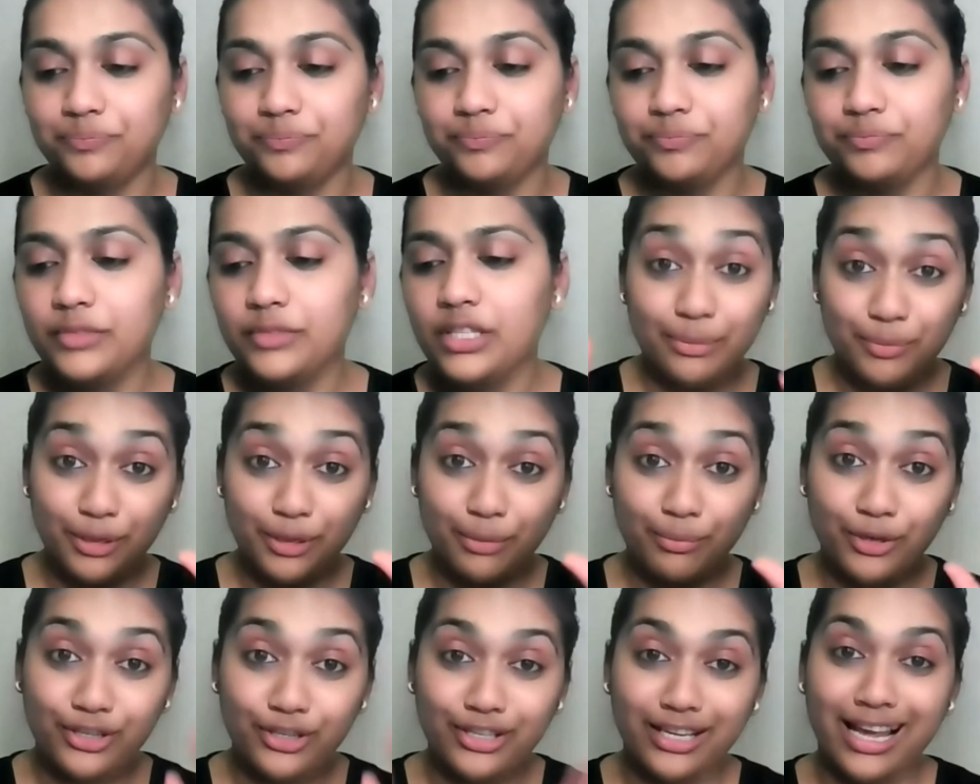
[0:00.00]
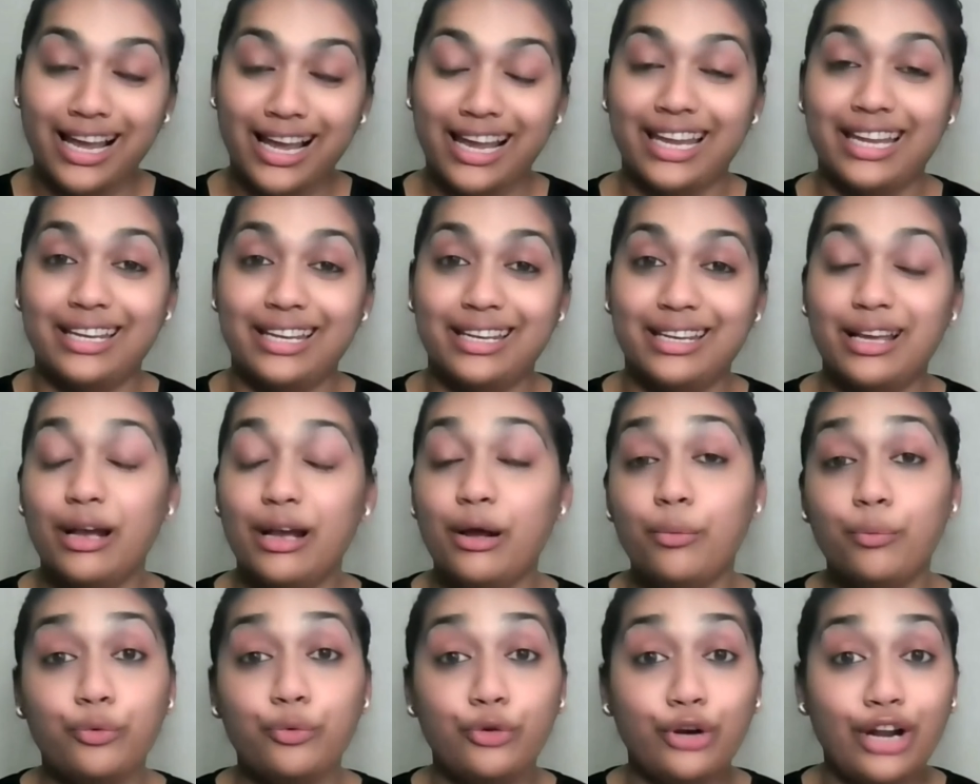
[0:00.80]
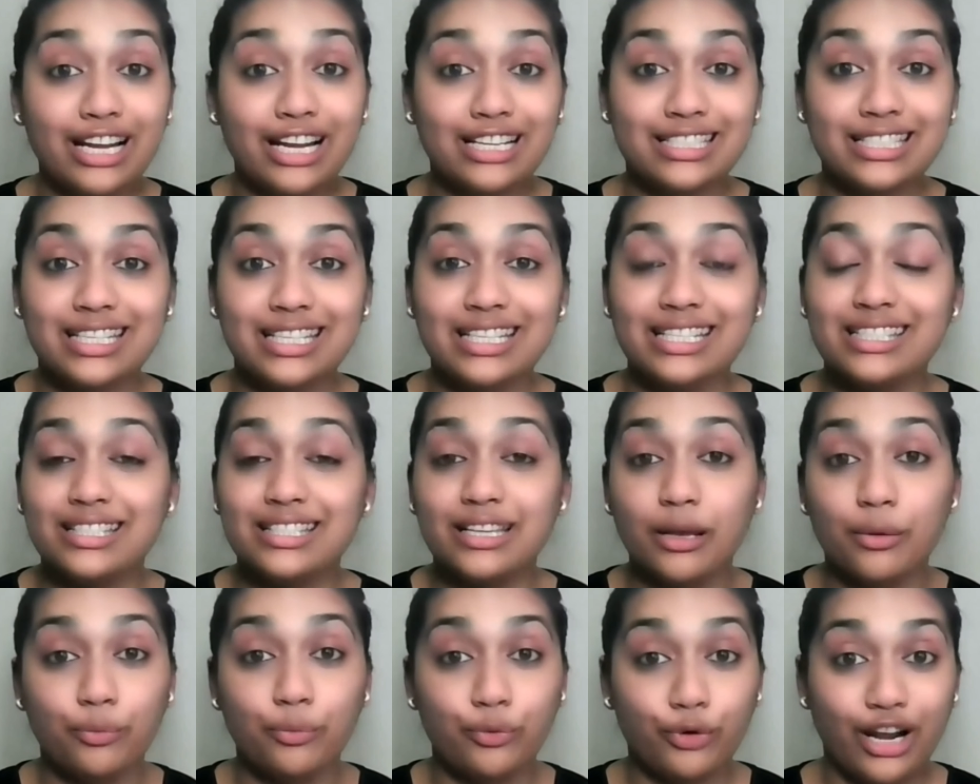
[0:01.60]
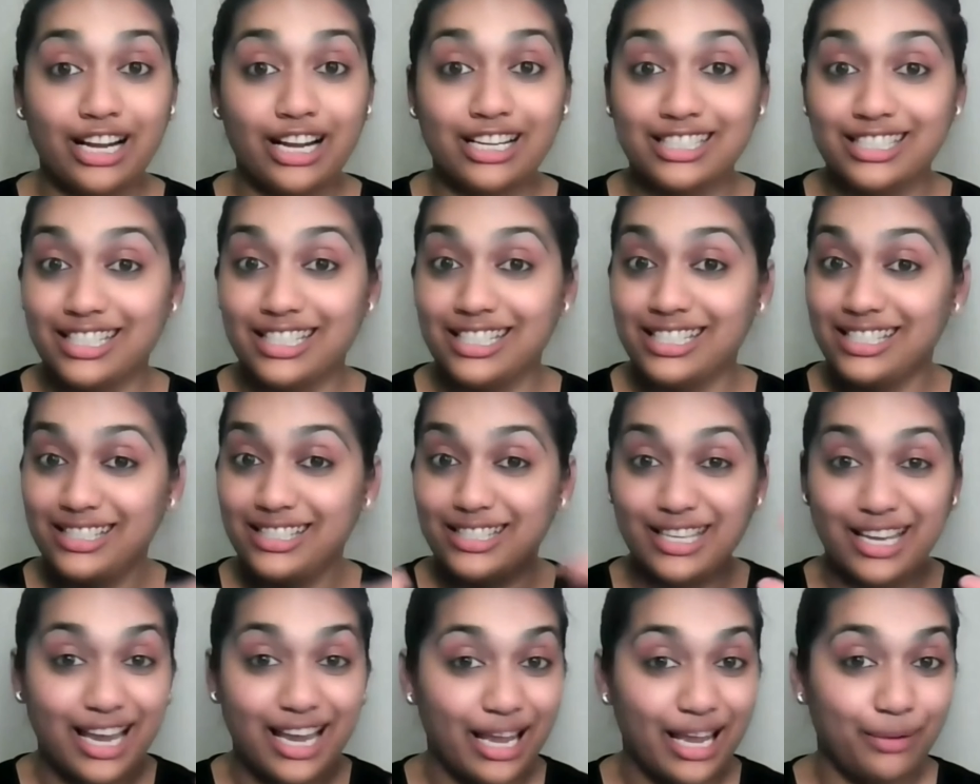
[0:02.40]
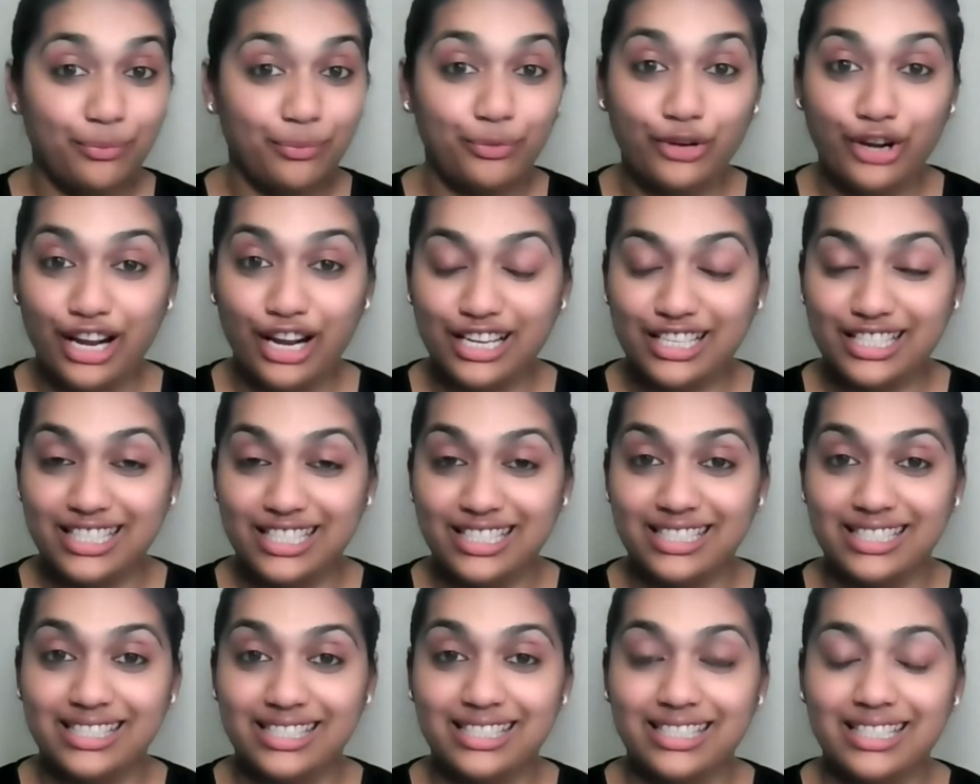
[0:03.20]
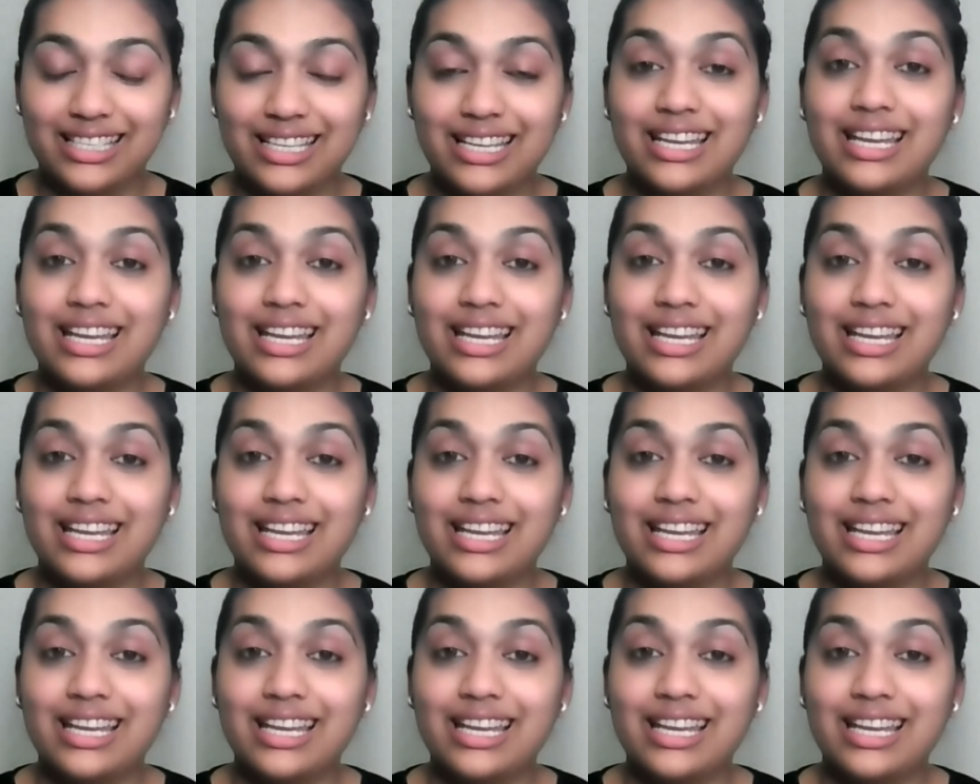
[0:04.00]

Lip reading: Tip number 9, practice, practice, and practice.